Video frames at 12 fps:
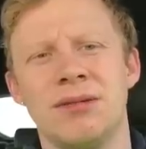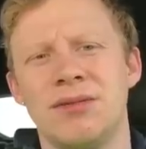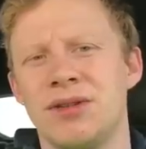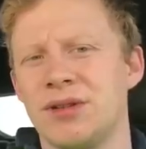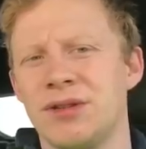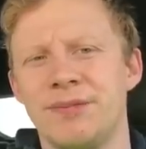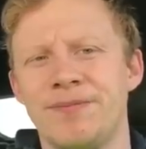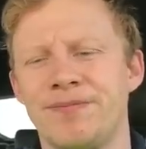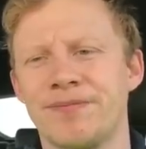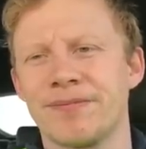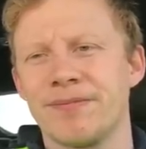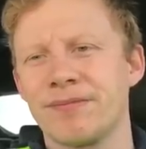So
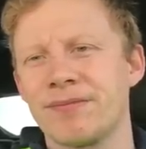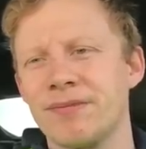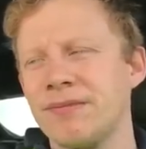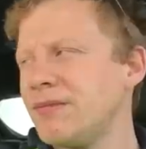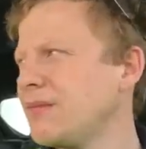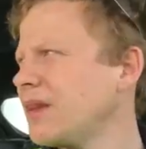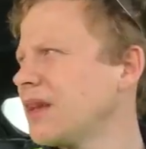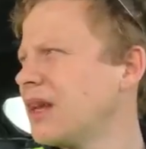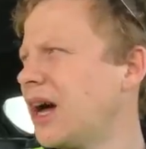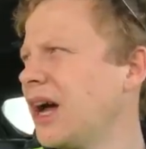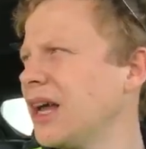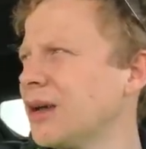
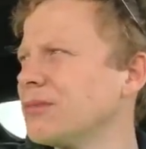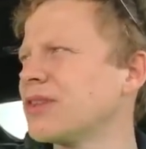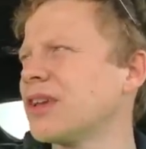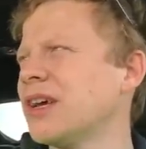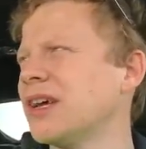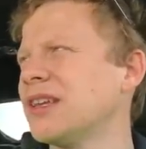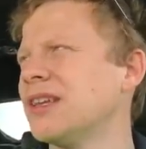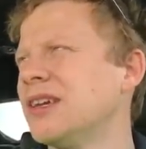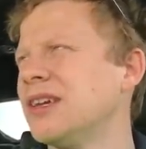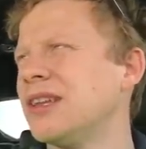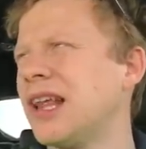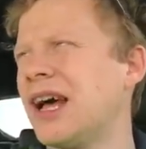I am scared.
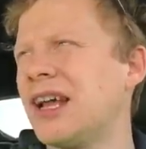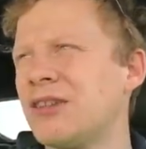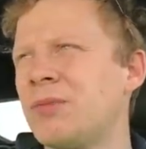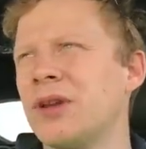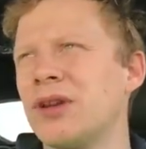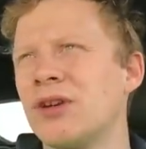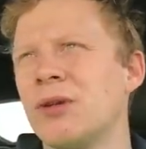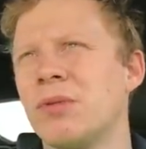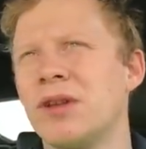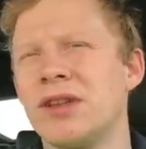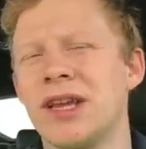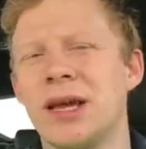There has been a
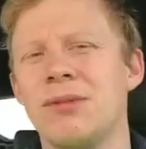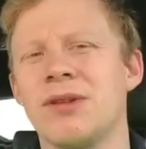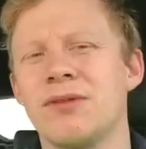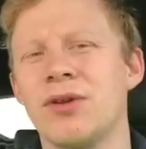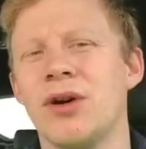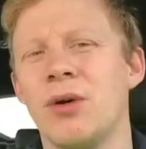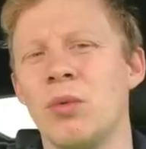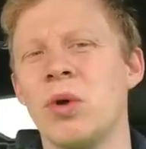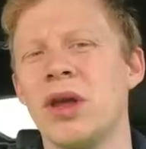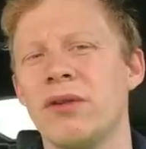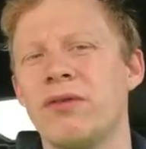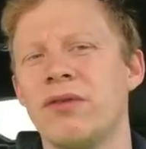couple of times I've got a
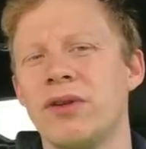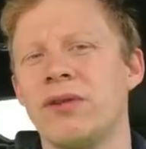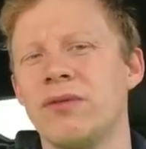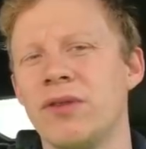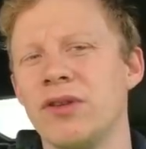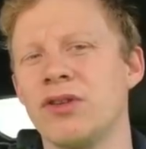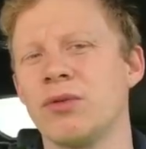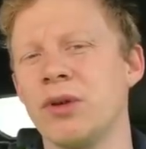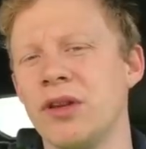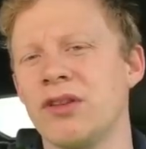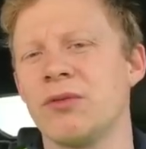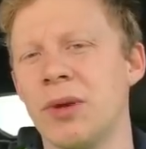whiff of the
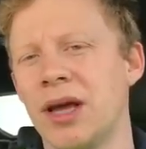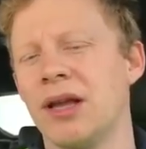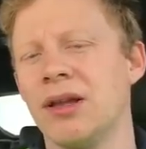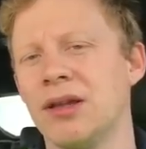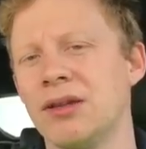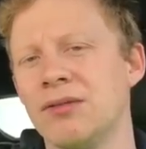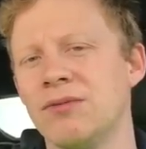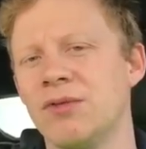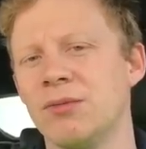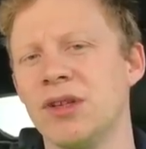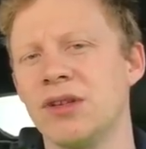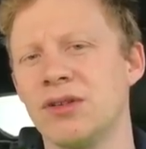sweet smell
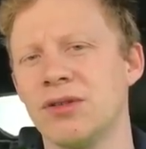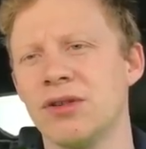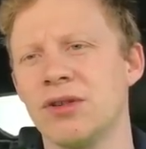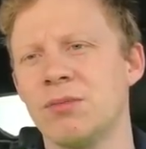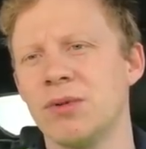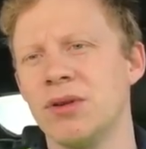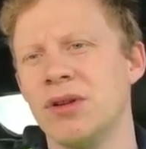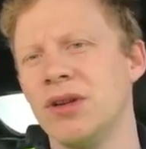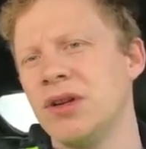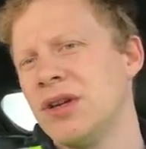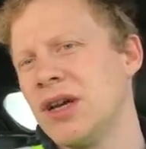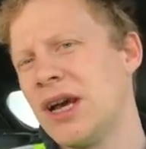from the exhaust, but
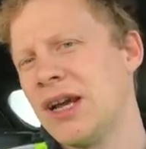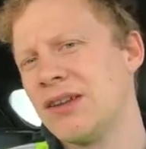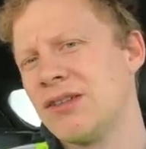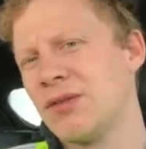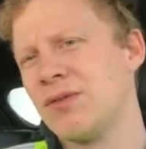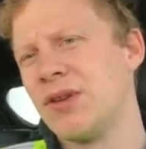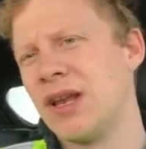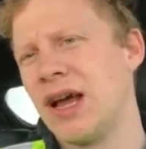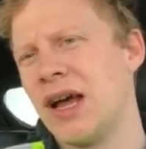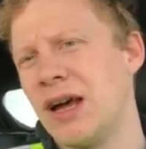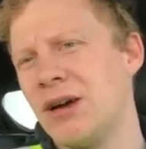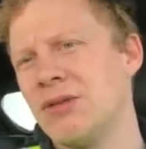as of
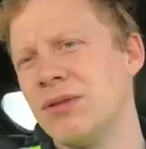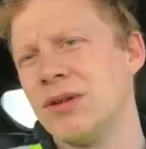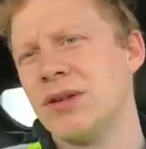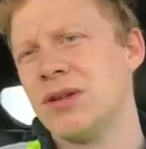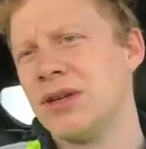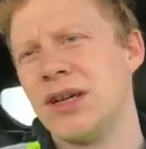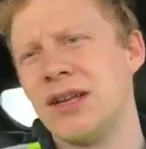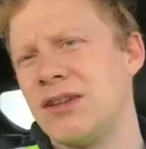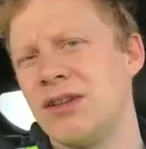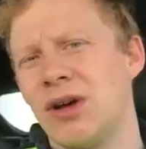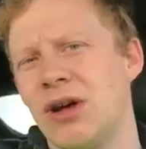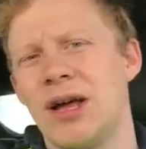now
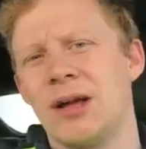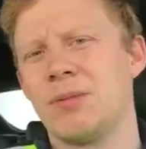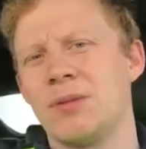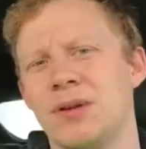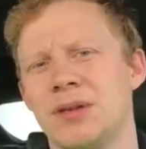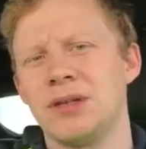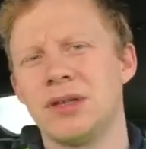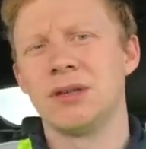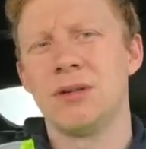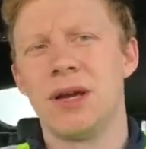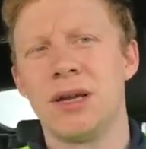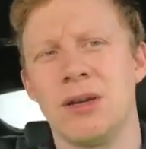it's not happening.
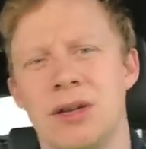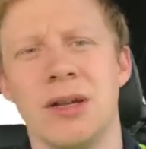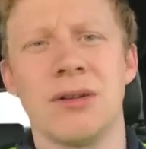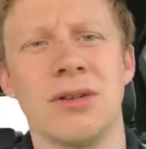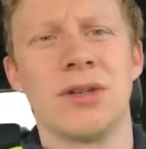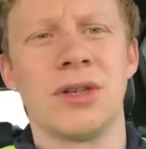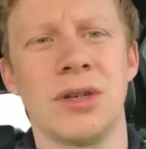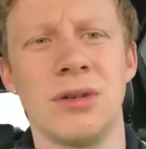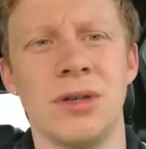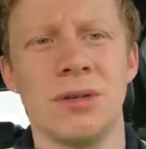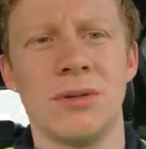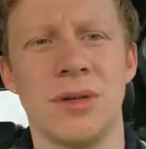Hang on, I'll just show
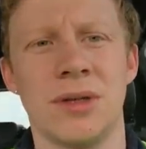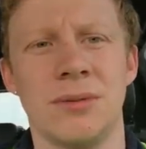you.